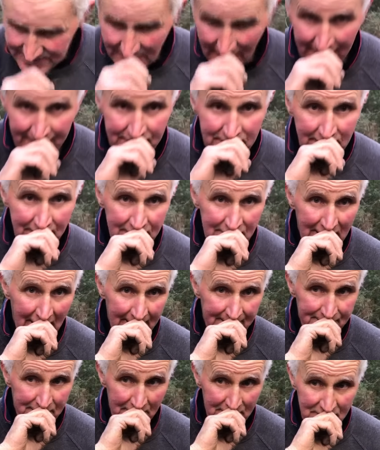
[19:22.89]
We haven't given up,
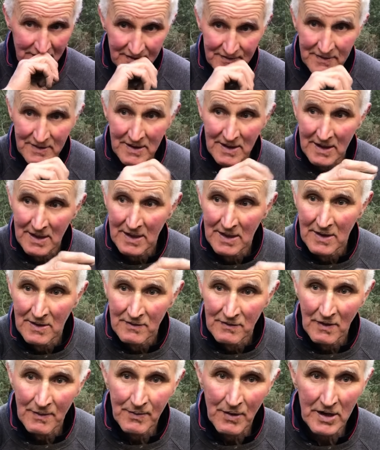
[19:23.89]
but we've
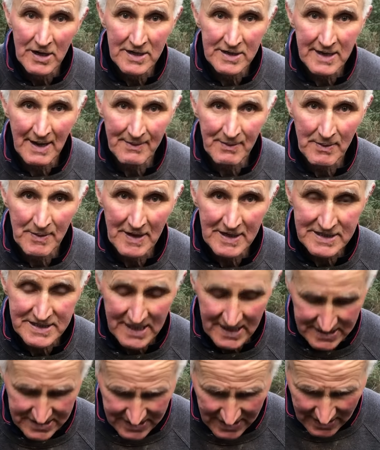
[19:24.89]
we've been in a couple of places and
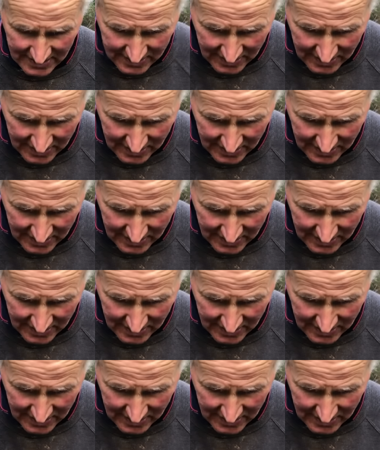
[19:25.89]
had a slow